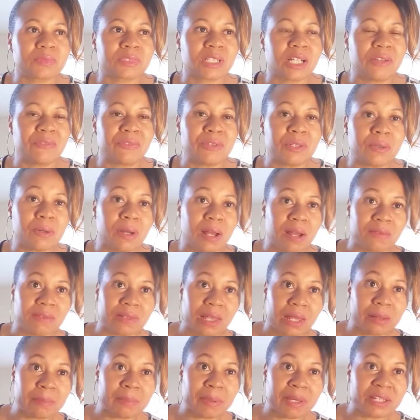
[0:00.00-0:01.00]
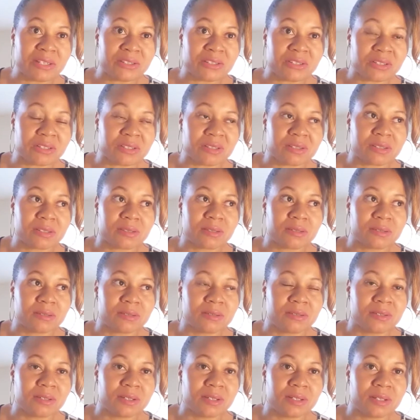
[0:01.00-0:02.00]
if you don't have a lot of patience,
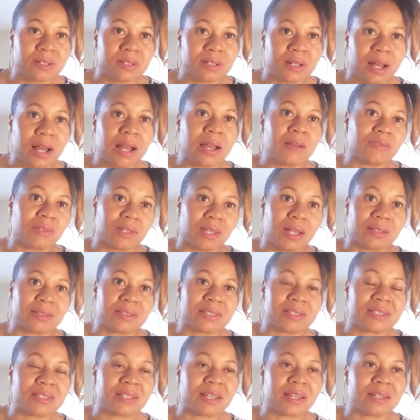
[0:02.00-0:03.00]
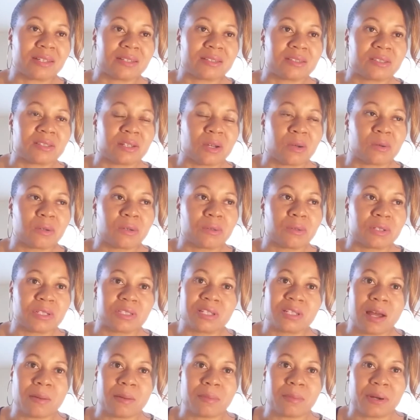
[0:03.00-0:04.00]
I have a lot to say. So go to
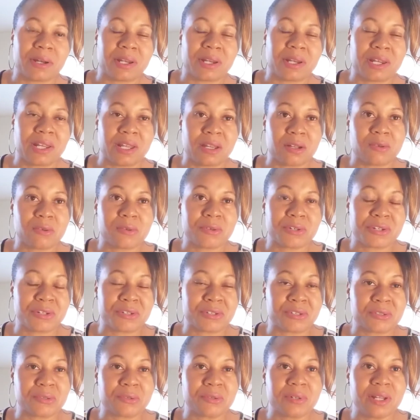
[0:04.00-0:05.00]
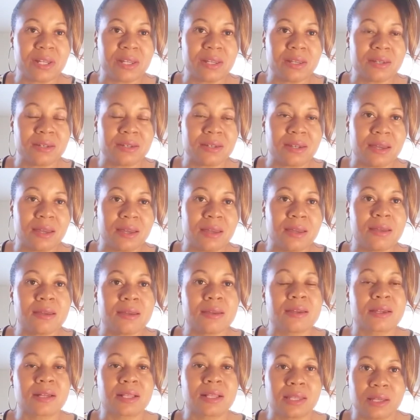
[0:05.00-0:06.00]
the top right hand corner of your screen,
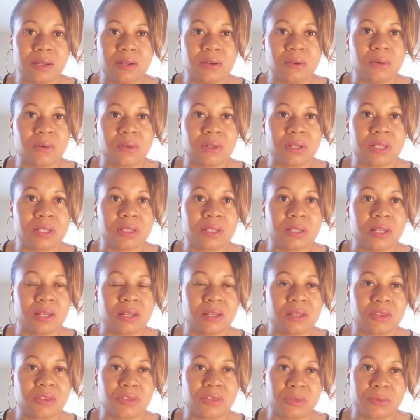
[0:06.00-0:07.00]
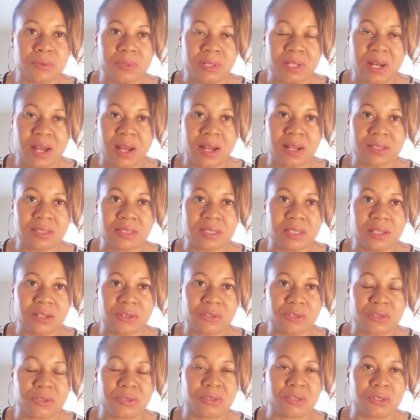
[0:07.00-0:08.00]
click on the three dots here
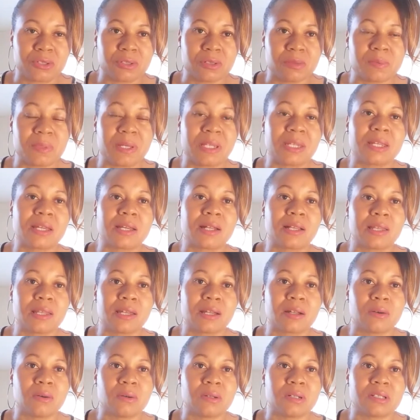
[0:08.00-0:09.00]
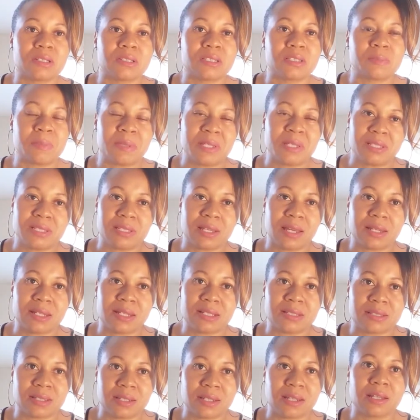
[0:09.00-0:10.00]
on YouTube, and then click on speed
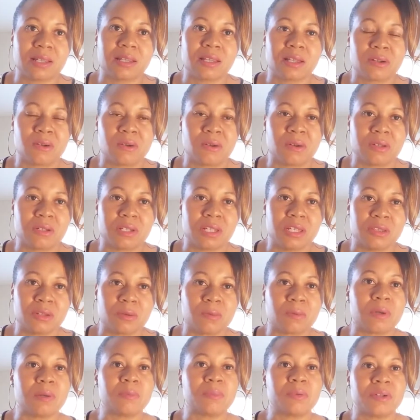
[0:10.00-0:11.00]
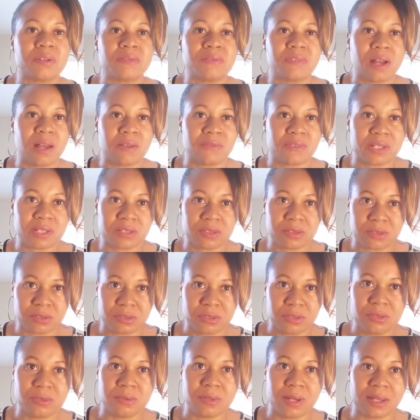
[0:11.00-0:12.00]
settings and then click on either 1.5x or
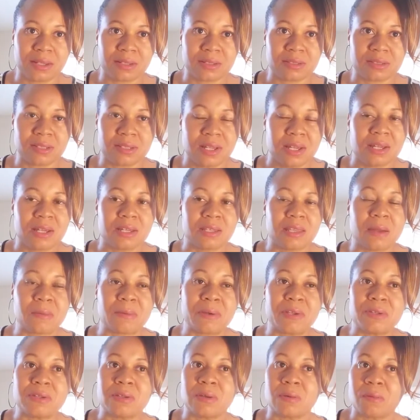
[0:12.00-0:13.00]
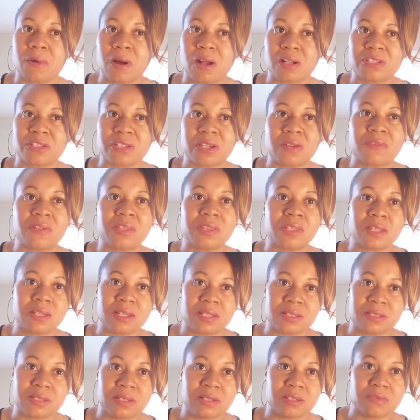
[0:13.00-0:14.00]
2x. That way you can watch
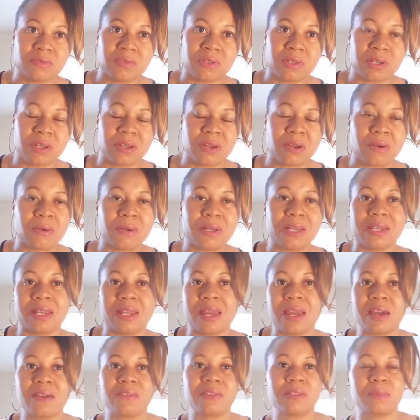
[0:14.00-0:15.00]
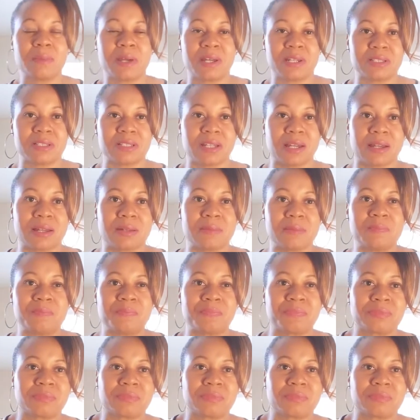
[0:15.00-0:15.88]
everything I see in this video in half the amount of time